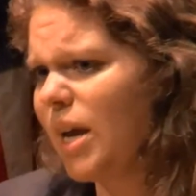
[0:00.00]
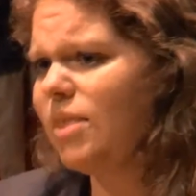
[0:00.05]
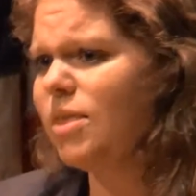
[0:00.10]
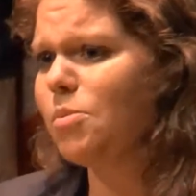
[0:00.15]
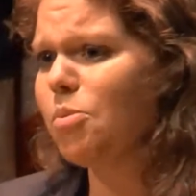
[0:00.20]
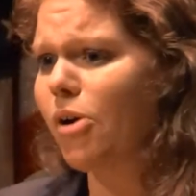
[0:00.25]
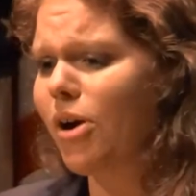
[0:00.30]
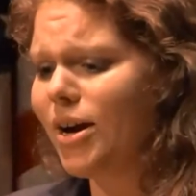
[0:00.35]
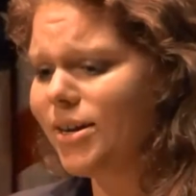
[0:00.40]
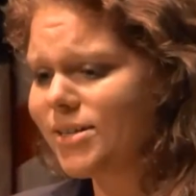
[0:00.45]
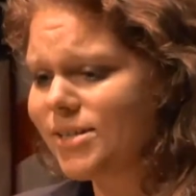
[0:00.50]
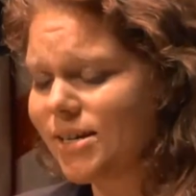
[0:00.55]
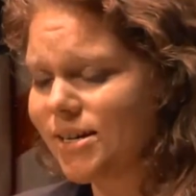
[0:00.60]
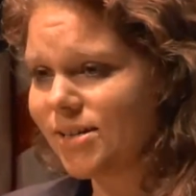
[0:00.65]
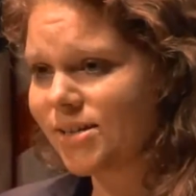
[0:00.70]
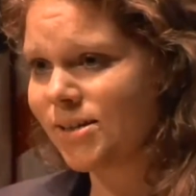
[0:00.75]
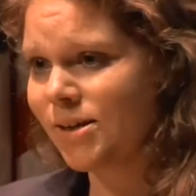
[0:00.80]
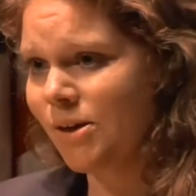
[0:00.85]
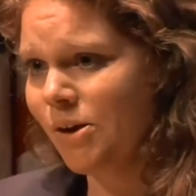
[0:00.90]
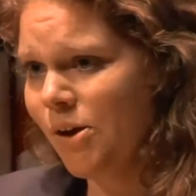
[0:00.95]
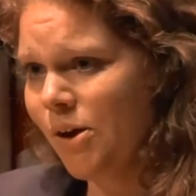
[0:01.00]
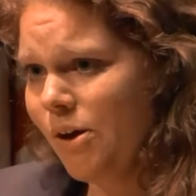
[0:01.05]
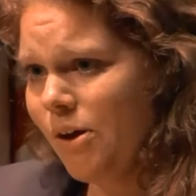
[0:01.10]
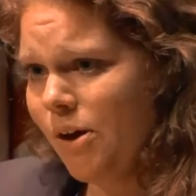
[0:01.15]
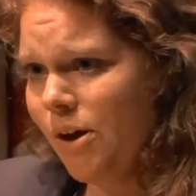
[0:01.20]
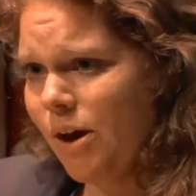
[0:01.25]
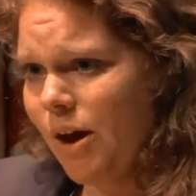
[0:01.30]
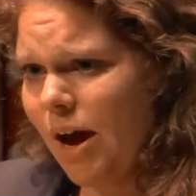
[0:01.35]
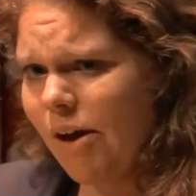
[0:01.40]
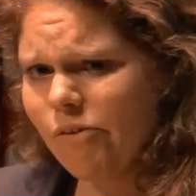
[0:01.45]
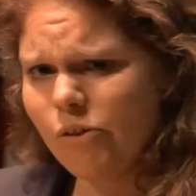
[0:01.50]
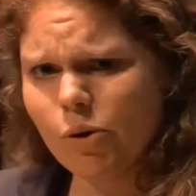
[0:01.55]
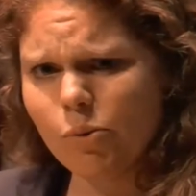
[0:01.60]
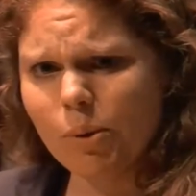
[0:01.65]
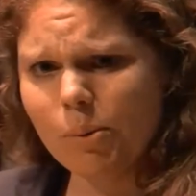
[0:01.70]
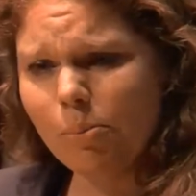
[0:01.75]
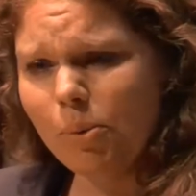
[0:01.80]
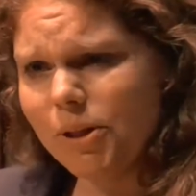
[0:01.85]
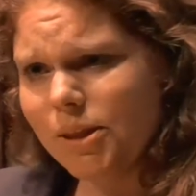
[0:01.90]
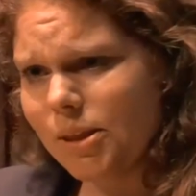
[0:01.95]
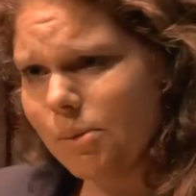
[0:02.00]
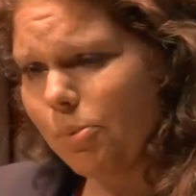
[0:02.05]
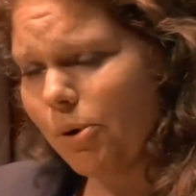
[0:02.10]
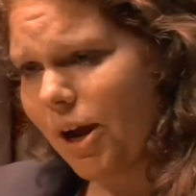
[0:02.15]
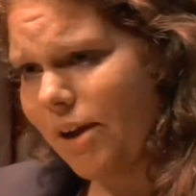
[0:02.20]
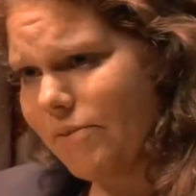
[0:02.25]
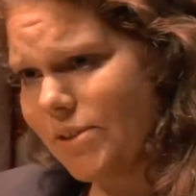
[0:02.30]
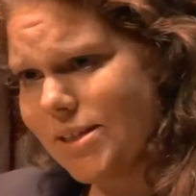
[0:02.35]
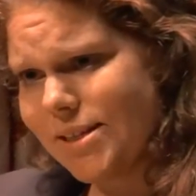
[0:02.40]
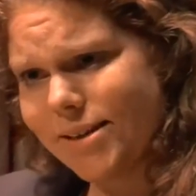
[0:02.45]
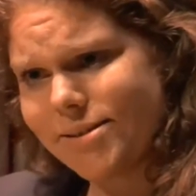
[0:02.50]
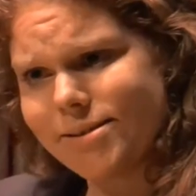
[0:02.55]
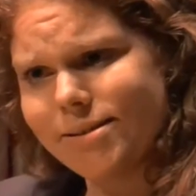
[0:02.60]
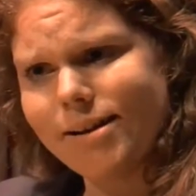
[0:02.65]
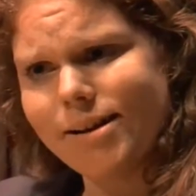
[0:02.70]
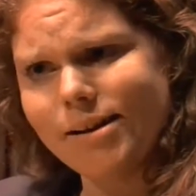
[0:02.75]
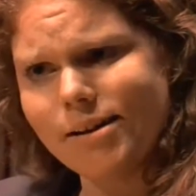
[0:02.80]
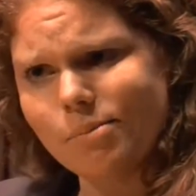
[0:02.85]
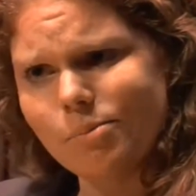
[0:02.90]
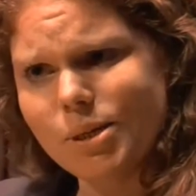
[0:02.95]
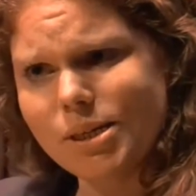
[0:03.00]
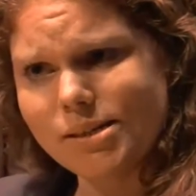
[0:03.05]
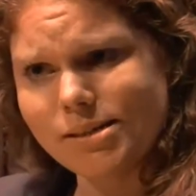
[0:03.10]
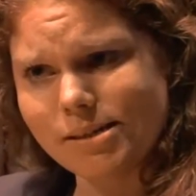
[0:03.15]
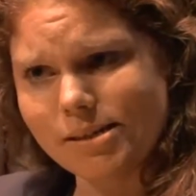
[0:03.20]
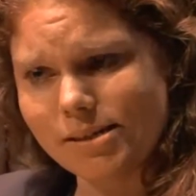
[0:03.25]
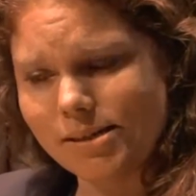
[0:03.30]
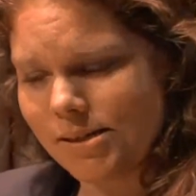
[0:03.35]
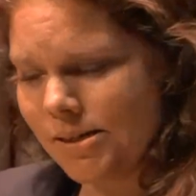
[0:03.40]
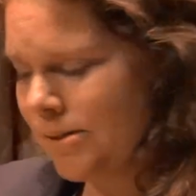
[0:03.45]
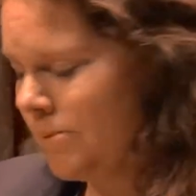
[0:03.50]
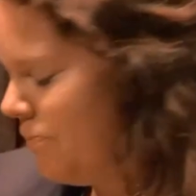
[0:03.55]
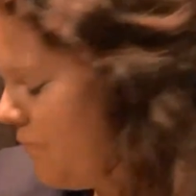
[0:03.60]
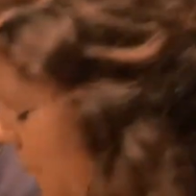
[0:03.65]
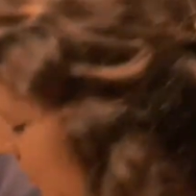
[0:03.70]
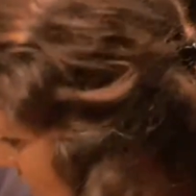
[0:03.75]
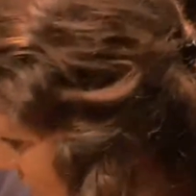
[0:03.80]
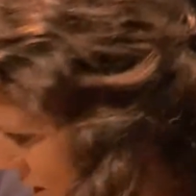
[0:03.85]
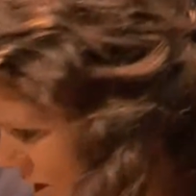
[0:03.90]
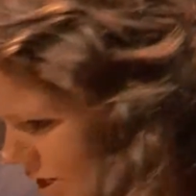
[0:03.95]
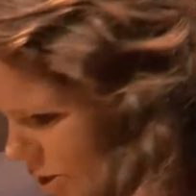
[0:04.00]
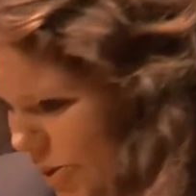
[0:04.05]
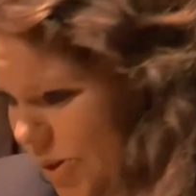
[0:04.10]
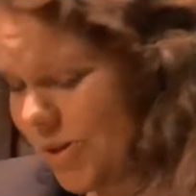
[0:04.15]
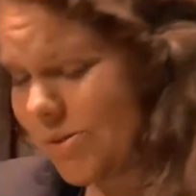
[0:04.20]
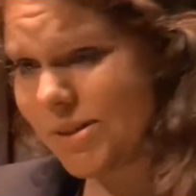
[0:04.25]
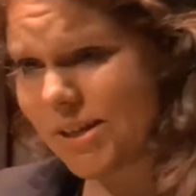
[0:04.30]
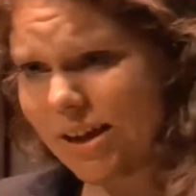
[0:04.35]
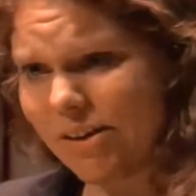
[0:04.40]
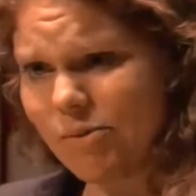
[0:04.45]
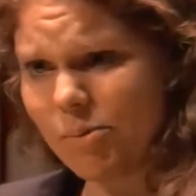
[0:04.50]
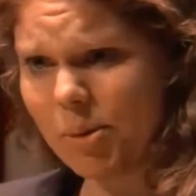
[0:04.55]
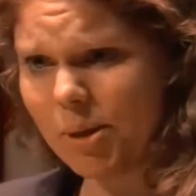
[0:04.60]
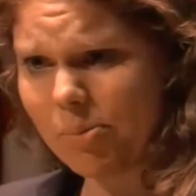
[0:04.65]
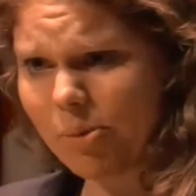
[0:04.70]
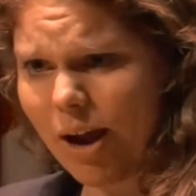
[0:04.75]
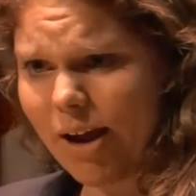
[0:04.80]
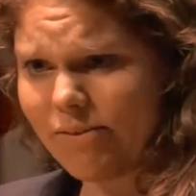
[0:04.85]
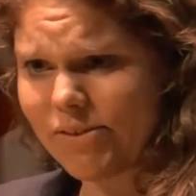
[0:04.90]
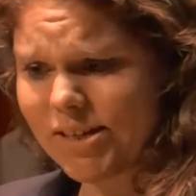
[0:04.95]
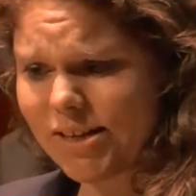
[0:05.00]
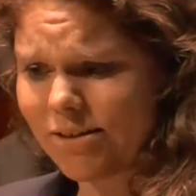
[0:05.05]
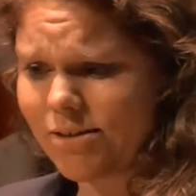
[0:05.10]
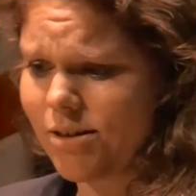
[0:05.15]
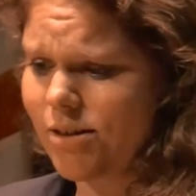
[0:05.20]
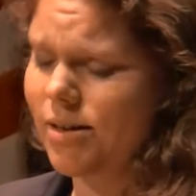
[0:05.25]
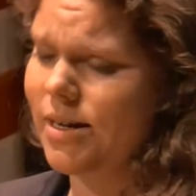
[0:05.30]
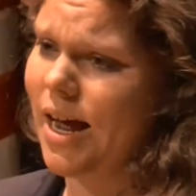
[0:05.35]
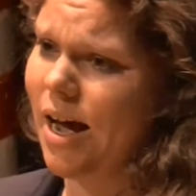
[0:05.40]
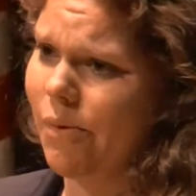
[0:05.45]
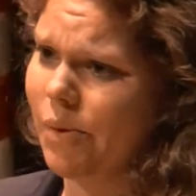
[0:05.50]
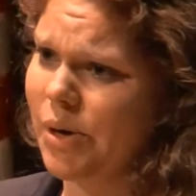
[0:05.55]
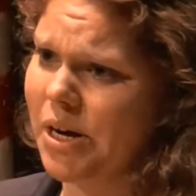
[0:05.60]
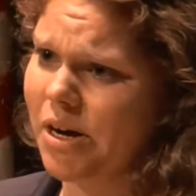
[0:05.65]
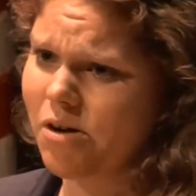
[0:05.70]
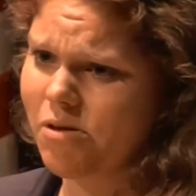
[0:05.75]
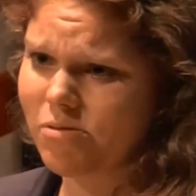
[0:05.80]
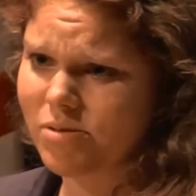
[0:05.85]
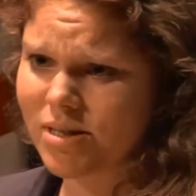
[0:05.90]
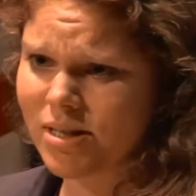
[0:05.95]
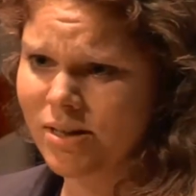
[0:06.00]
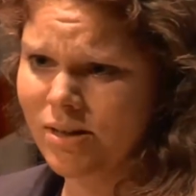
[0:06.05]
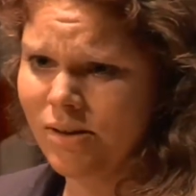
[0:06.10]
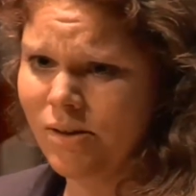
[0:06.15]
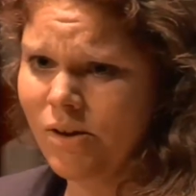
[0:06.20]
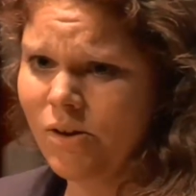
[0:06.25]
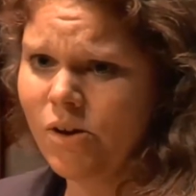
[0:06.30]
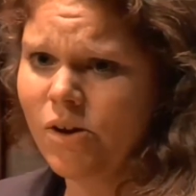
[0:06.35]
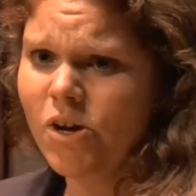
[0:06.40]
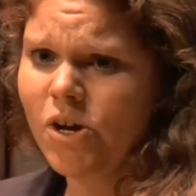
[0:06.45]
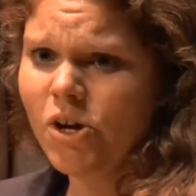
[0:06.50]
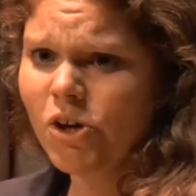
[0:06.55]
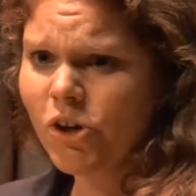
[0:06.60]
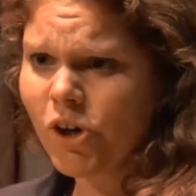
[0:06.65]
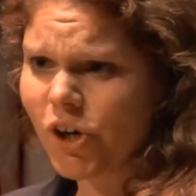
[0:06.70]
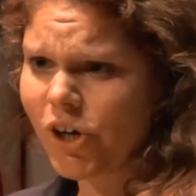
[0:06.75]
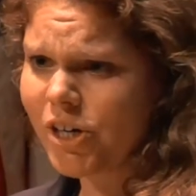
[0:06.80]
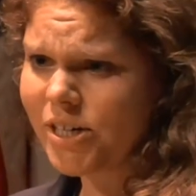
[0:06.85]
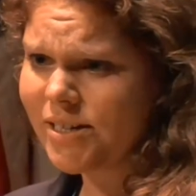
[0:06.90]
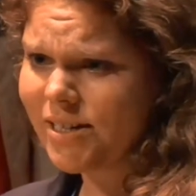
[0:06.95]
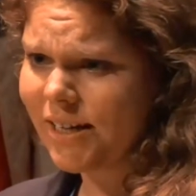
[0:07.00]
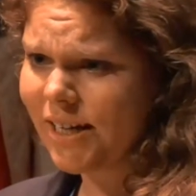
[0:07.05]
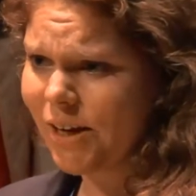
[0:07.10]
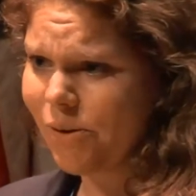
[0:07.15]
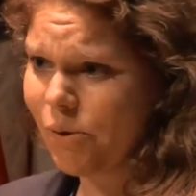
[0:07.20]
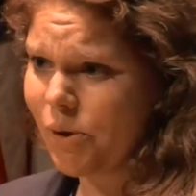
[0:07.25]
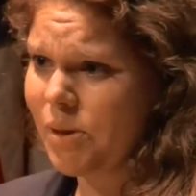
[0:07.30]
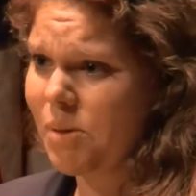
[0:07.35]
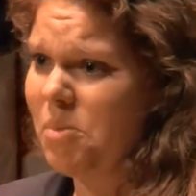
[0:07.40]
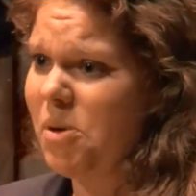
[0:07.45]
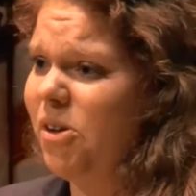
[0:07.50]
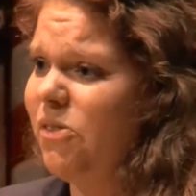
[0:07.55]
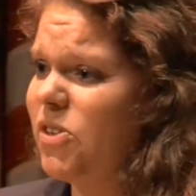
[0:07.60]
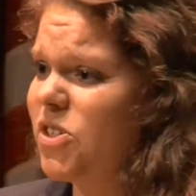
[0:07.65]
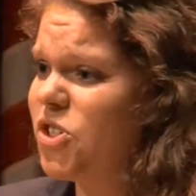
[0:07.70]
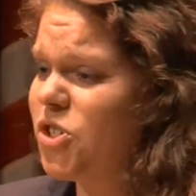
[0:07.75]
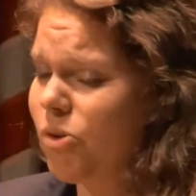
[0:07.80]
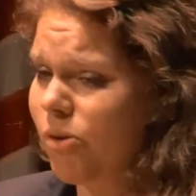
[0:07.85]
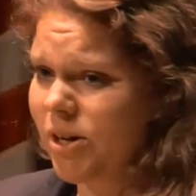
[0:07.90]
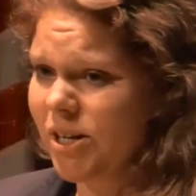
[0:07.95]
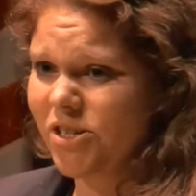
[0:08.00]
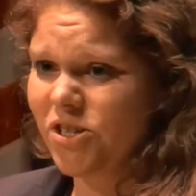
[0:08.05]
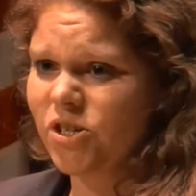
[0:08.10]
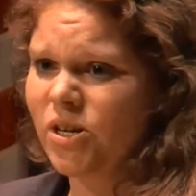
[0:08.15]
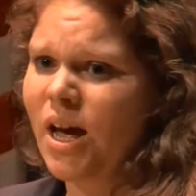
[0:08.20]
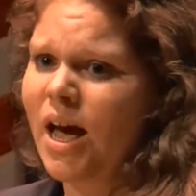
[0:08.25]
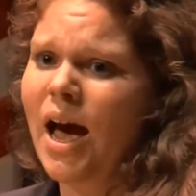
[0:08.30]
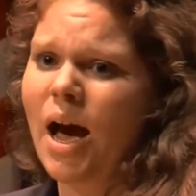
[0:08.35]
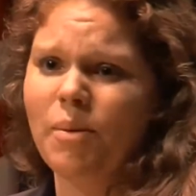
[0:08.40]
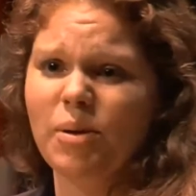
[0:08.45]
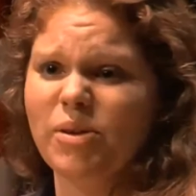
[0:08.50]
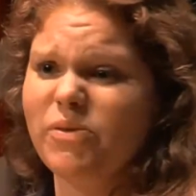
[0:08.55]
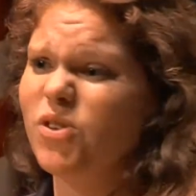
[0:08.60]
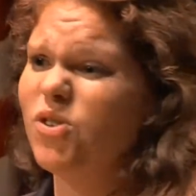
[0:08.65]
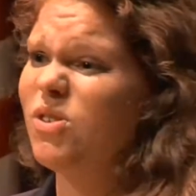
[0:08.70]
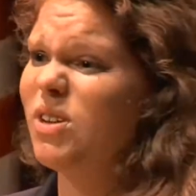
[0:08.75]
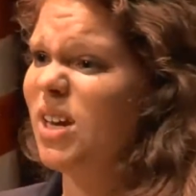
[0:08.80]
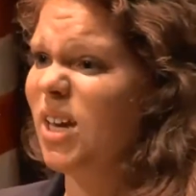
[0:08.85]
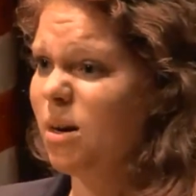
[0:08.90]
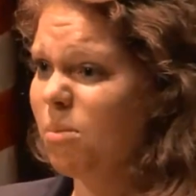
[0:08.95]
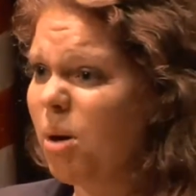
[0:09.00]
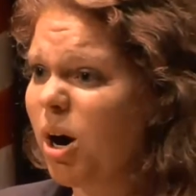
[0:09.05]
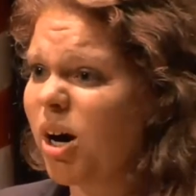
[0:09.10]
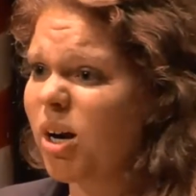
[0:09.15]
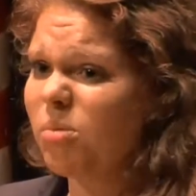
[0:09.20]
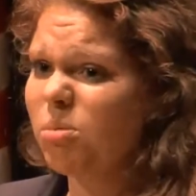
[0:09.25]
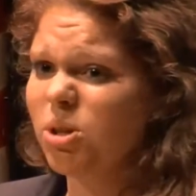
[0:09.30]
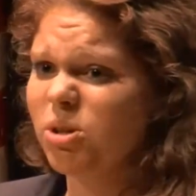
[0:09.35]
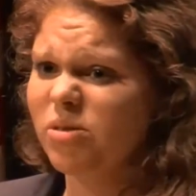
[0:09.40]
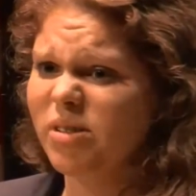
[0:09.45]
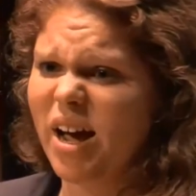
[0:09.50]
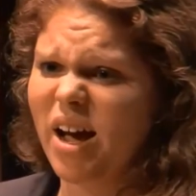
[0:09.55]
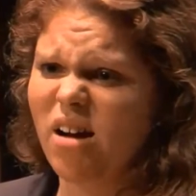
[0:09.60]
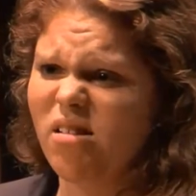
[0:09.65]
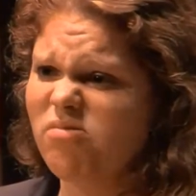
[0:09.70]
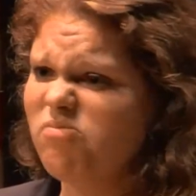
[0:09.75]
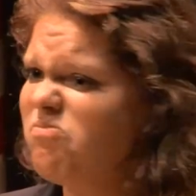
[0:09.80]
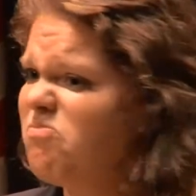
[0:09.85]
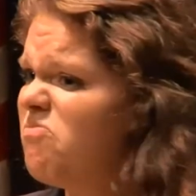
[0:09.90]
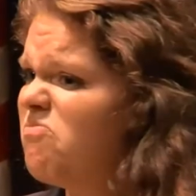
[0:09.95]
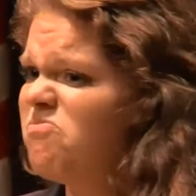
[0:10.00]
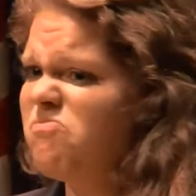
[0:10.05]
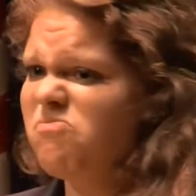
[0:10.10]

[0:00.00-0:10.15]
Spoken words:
In the process, however, we put the private sector out of business. So we used to have a big private sector, now we don't. Currently, we're in the middle of a shortage. How many of you can get a party balloon now?